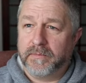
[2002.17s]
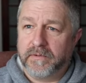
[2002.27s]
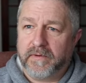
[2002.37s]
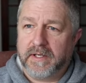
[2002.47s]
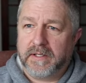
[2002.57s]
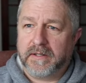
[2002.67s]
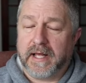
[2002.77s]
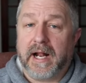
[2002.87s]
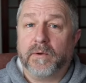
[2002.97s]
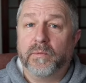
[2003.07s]
movie
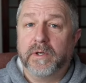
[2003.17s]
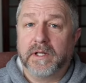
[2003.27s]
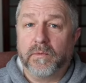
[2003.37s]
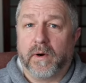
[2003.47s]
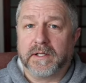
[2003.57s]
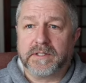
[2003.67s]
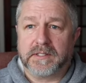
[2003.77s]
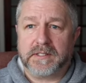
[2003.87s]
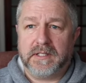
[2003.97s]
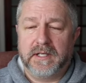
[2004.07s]
that I really want to
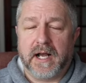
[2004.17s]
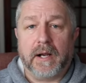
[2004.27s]
see,